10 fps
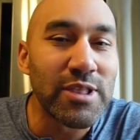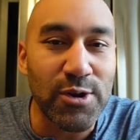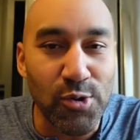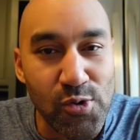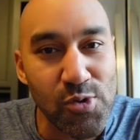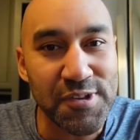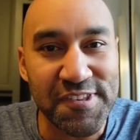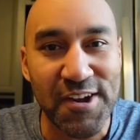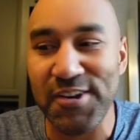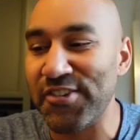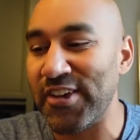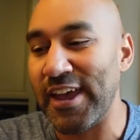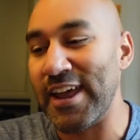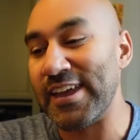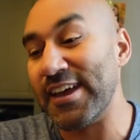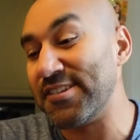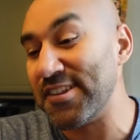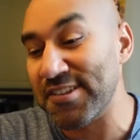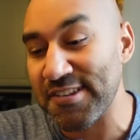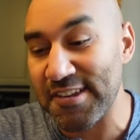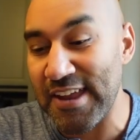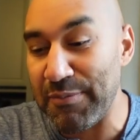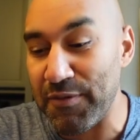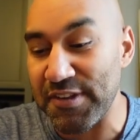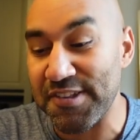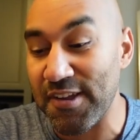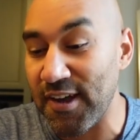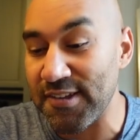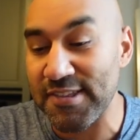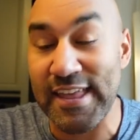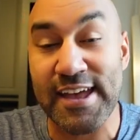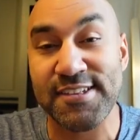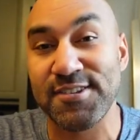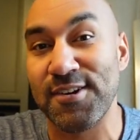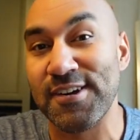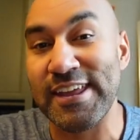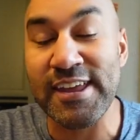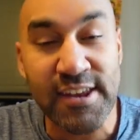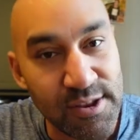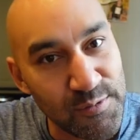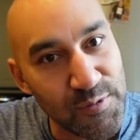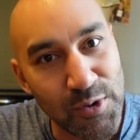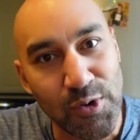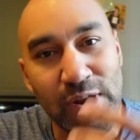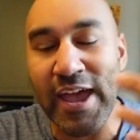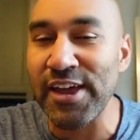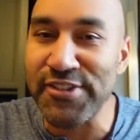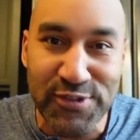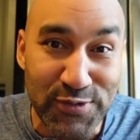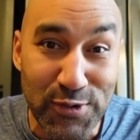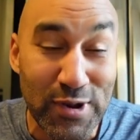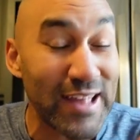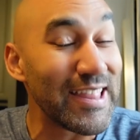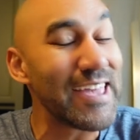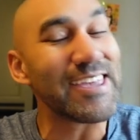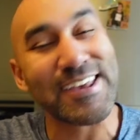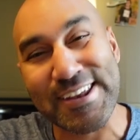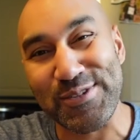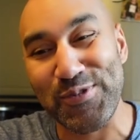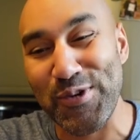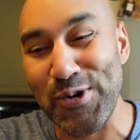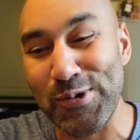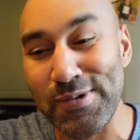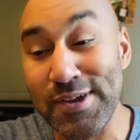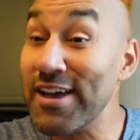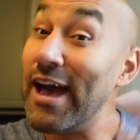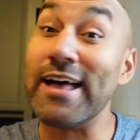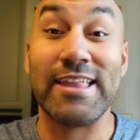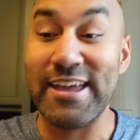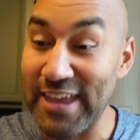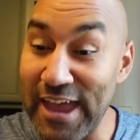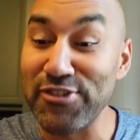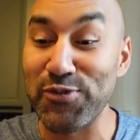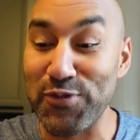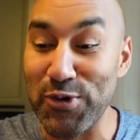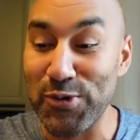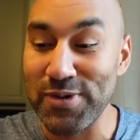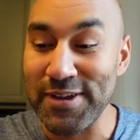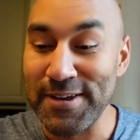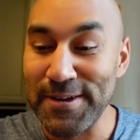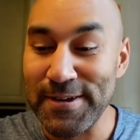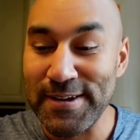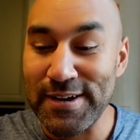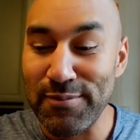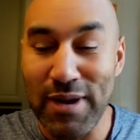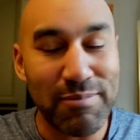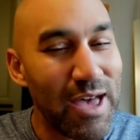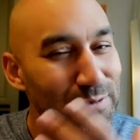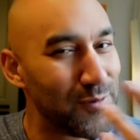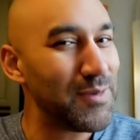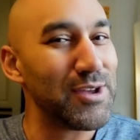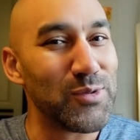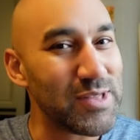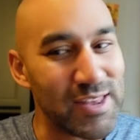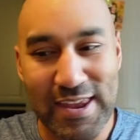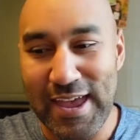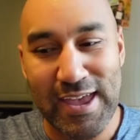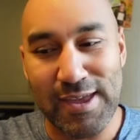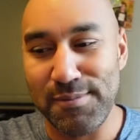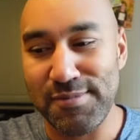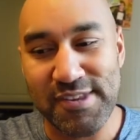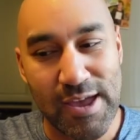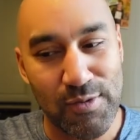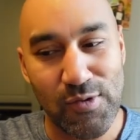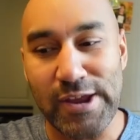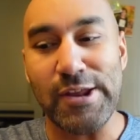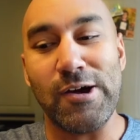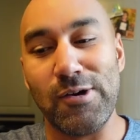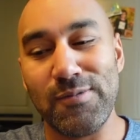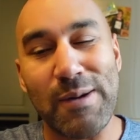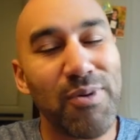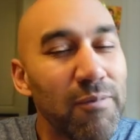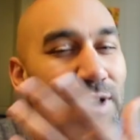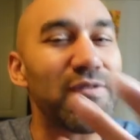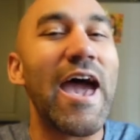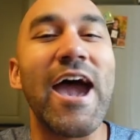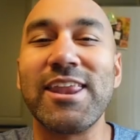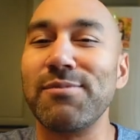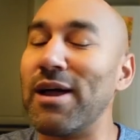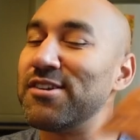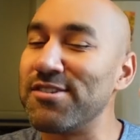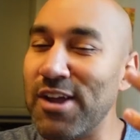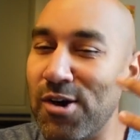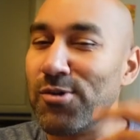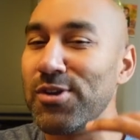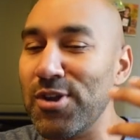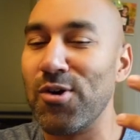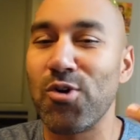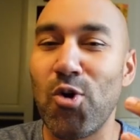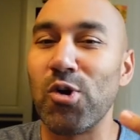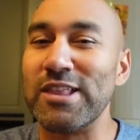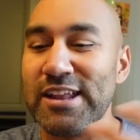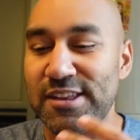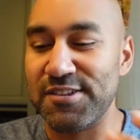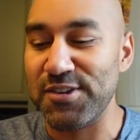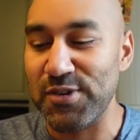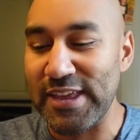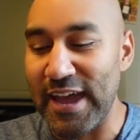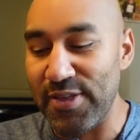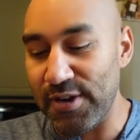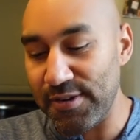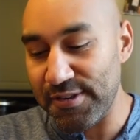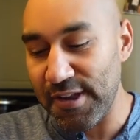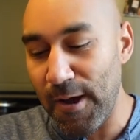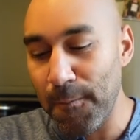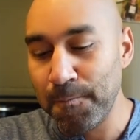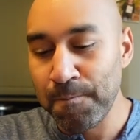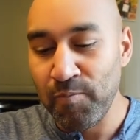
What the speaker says: a little Google search, and I guess this is a type of a sauce that's on Indian food, Asian food. I like Indian food. I like Asian food. But I'm not familiar with the name Tamarino. I probably have had it, but I just don't, you know, correlate the two together. So,